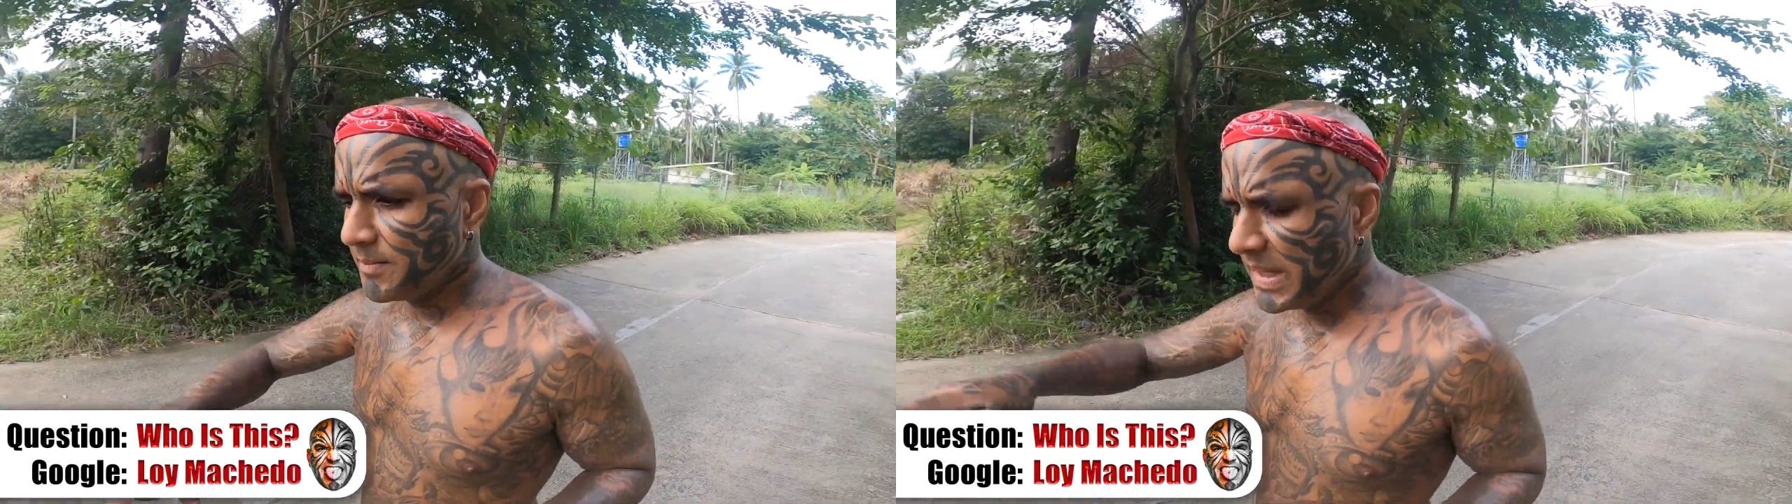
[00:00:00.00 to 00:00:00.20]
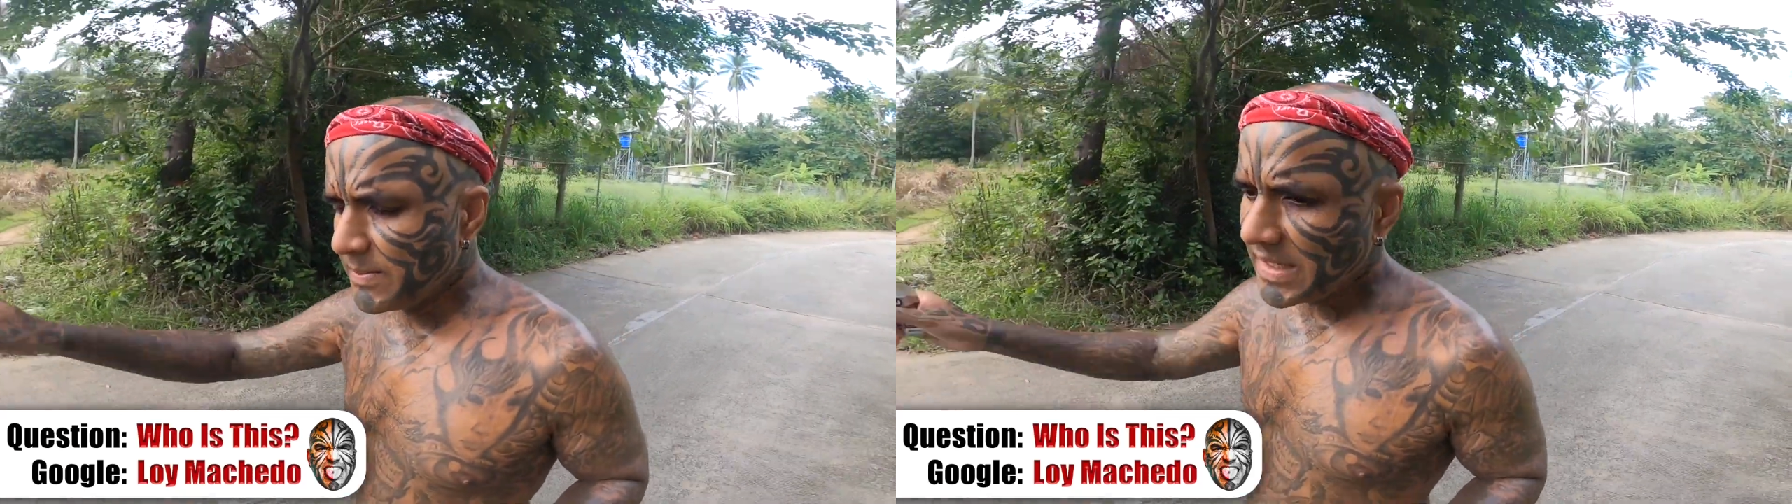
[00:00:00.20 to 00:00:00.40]

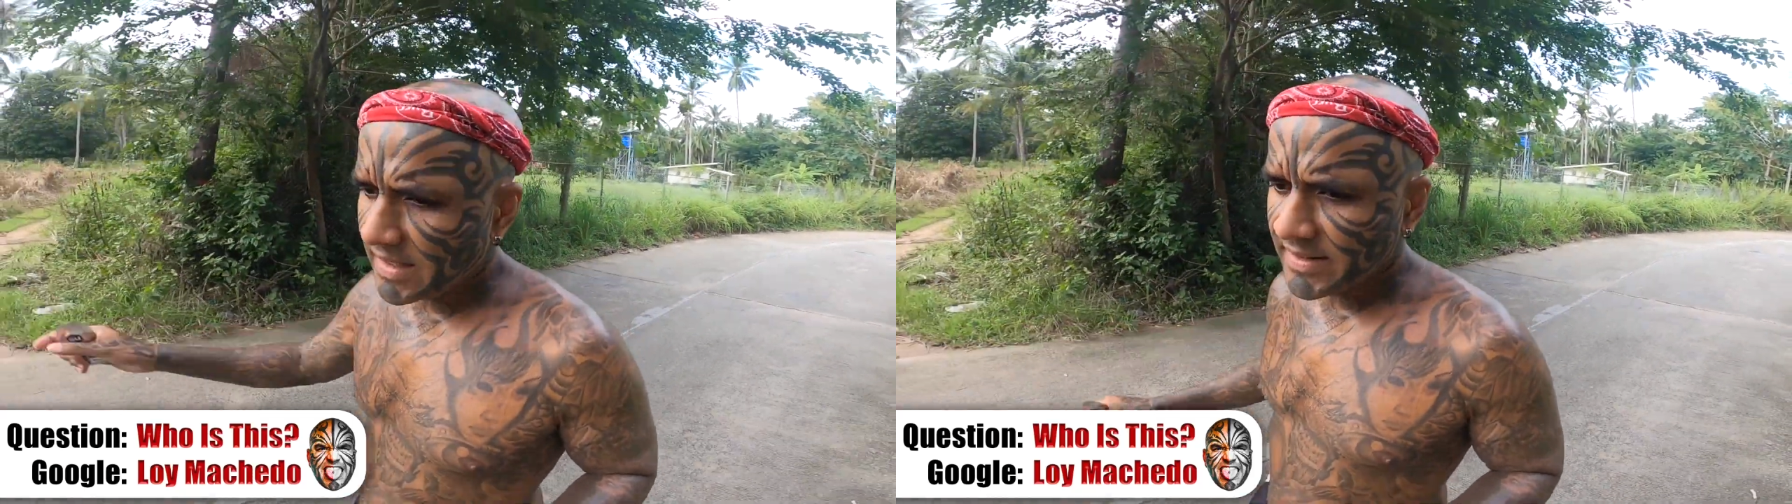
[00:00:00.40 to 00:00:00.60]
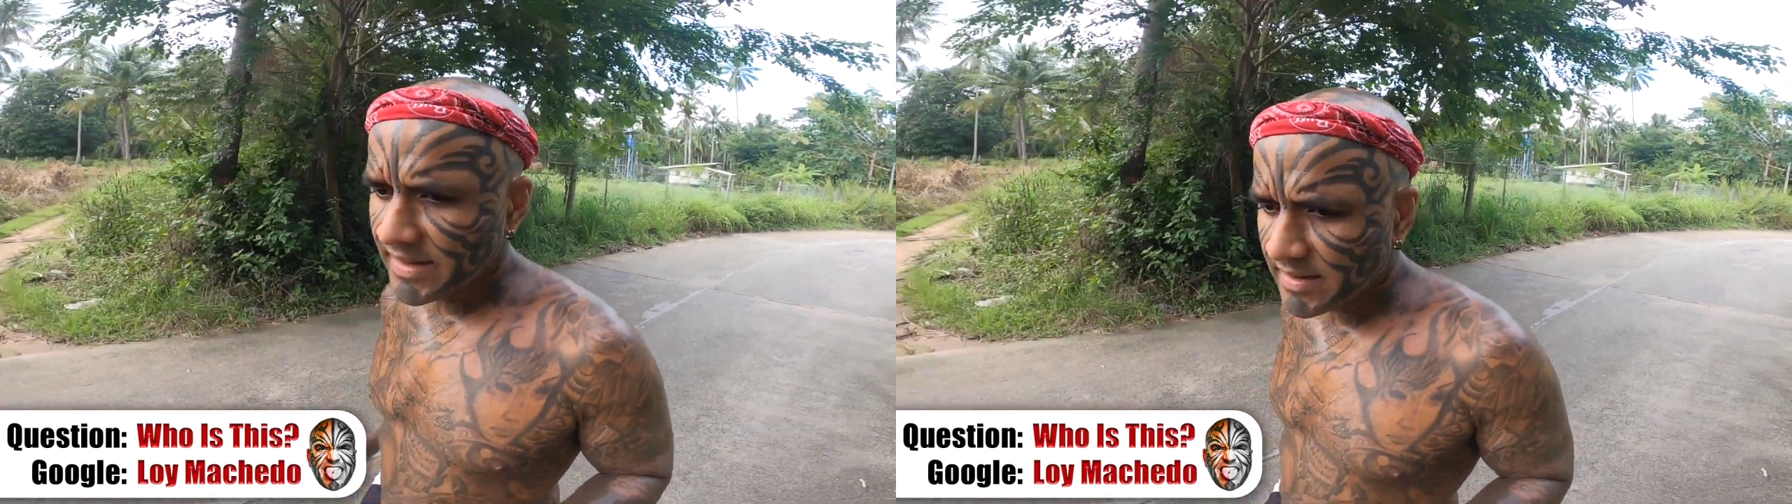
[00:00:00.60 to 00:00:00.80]
people are
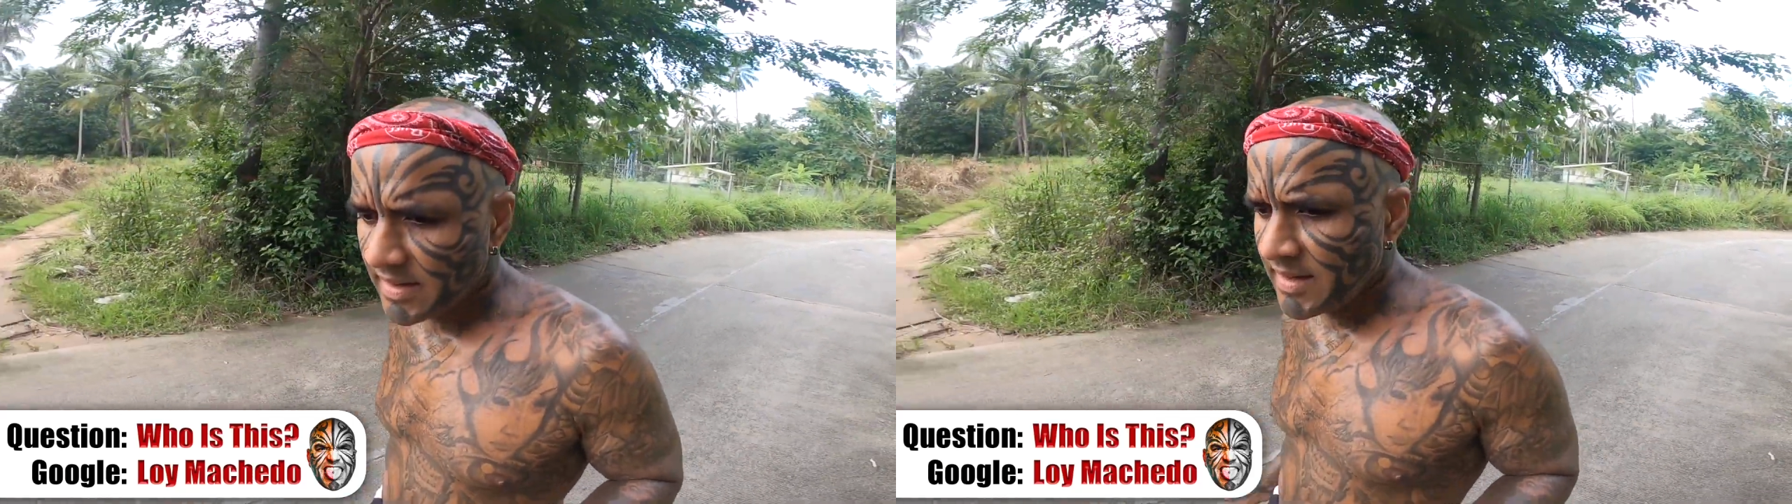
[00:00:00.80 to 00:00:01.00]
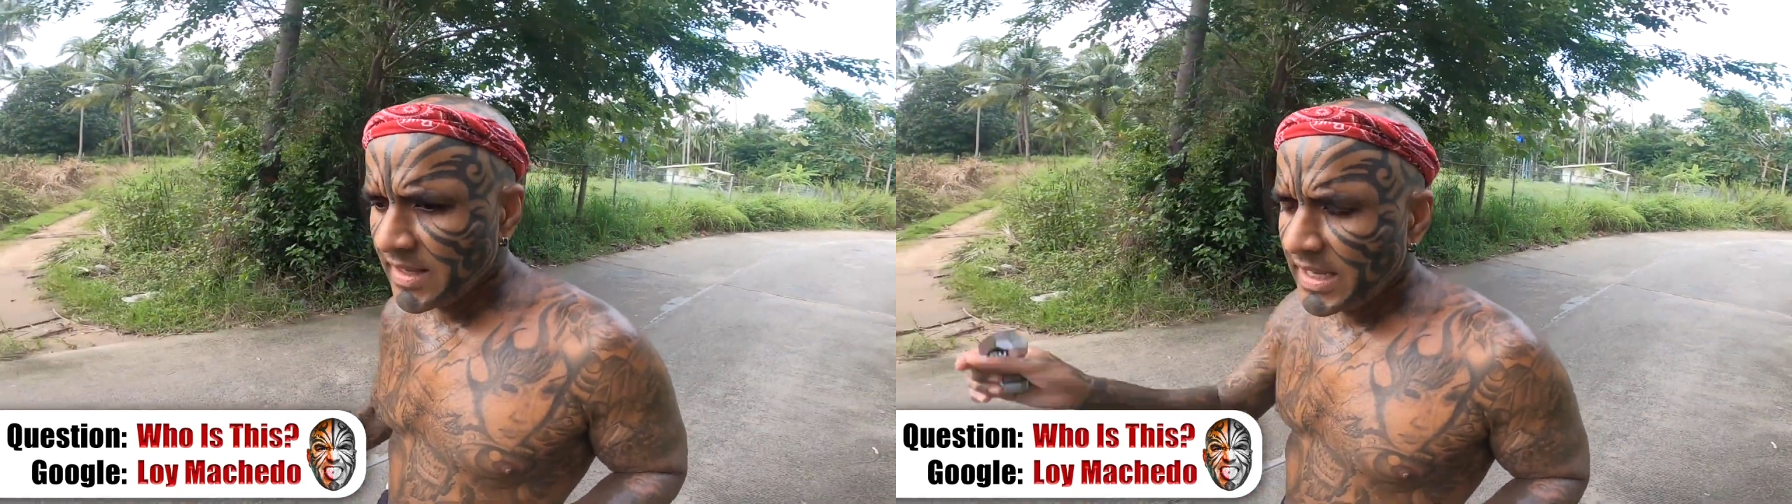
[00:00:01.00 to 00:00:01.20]
there.
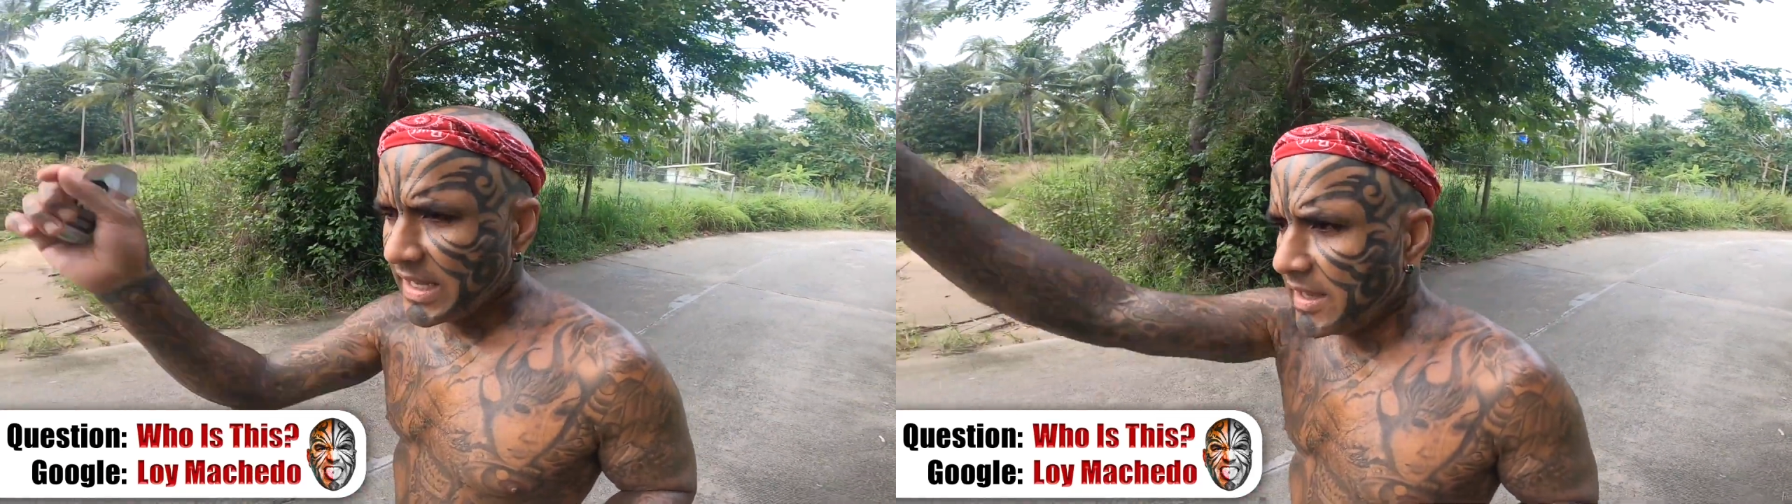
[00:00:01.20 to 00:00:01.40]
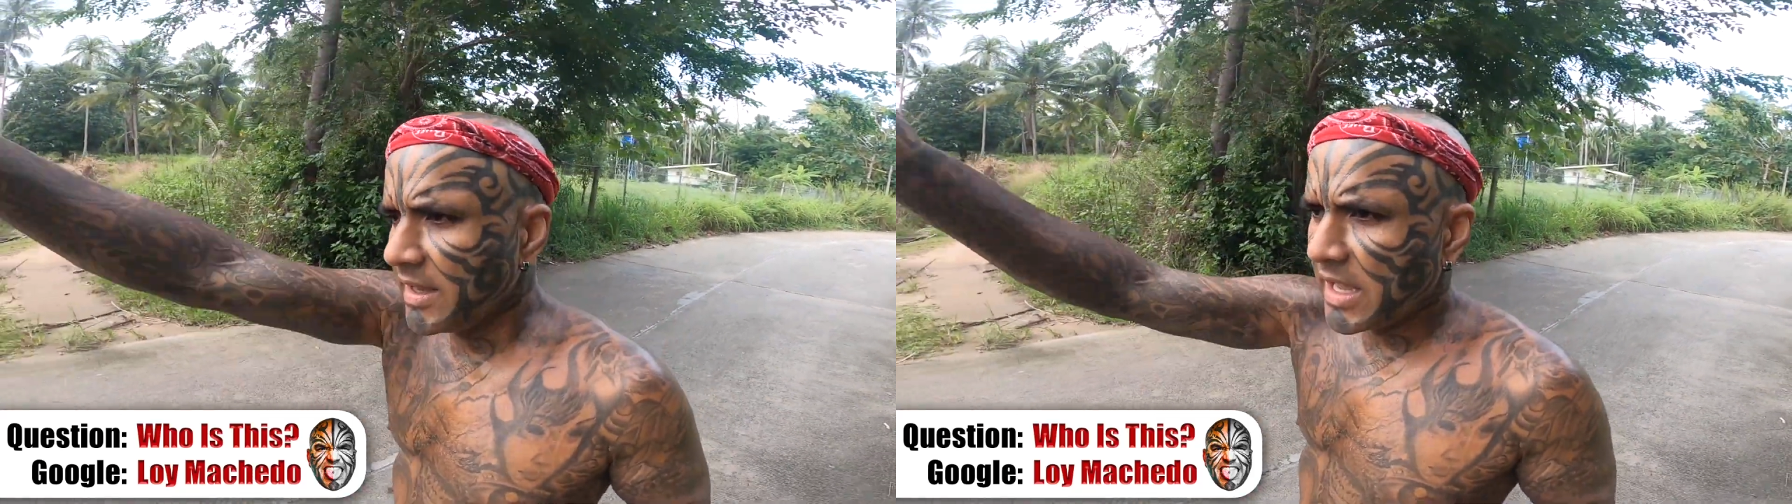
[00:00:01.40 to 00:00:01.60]

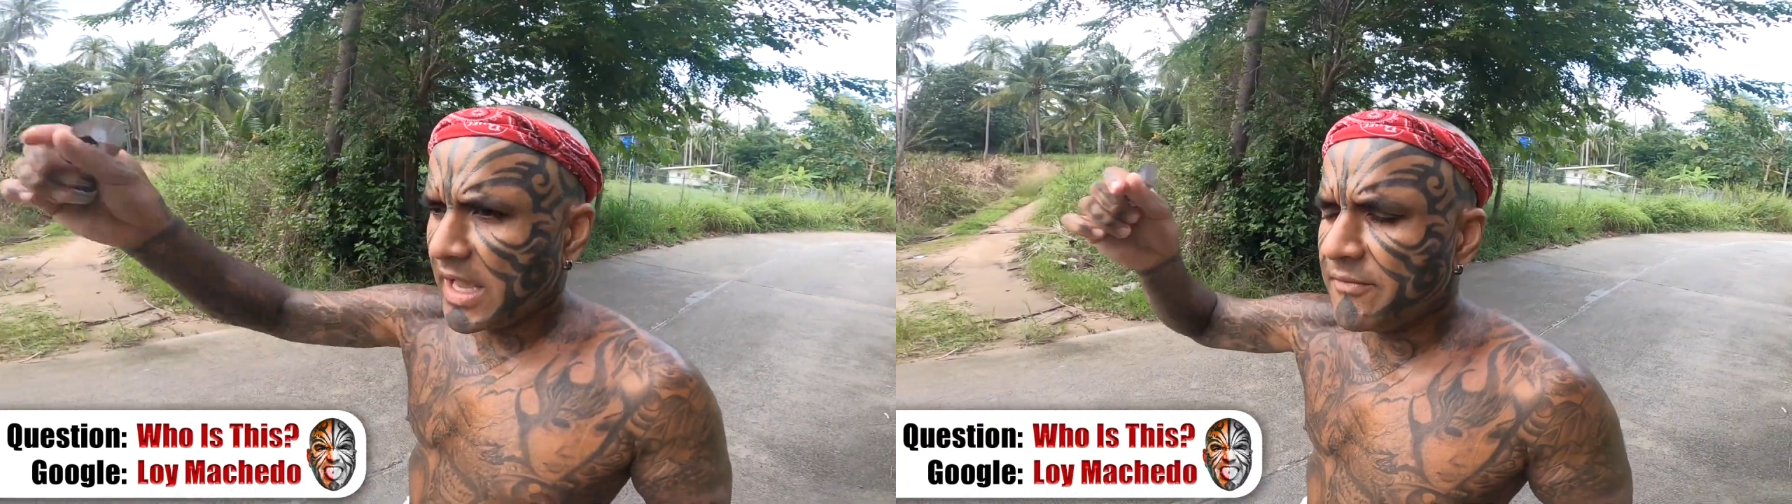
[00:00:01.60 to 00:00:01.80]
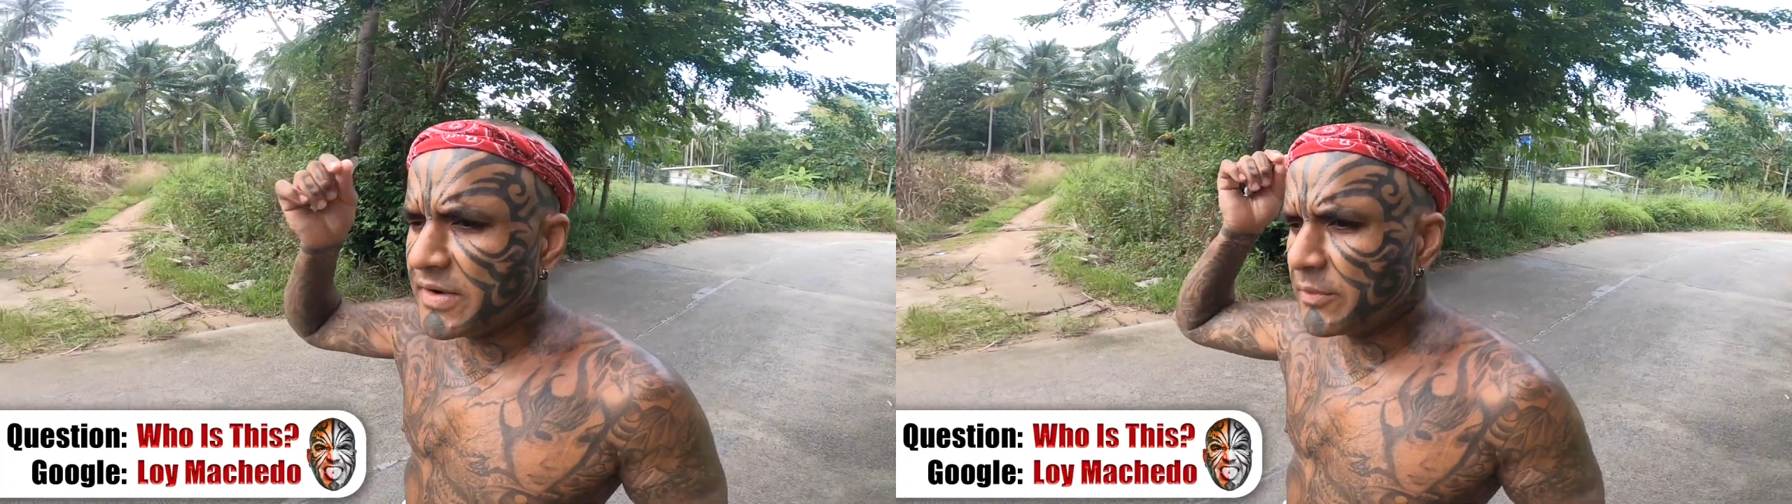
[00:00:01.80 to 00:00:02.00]

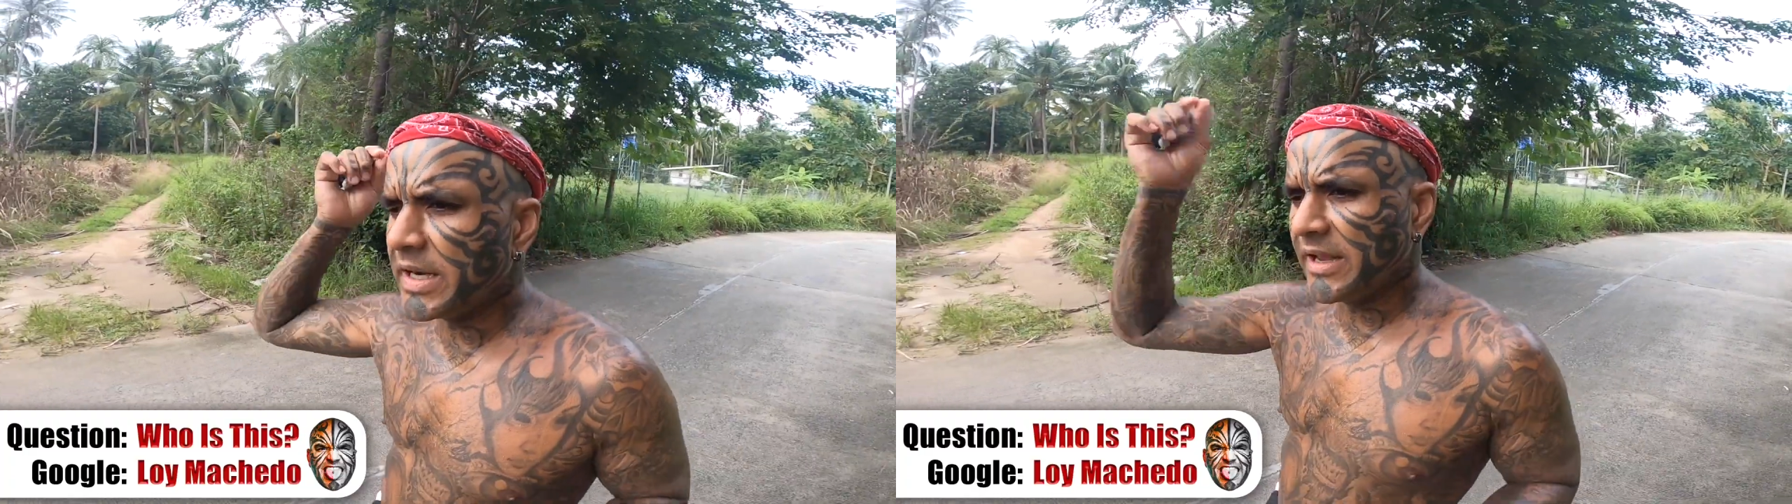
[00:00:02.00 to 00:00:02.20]
Everyone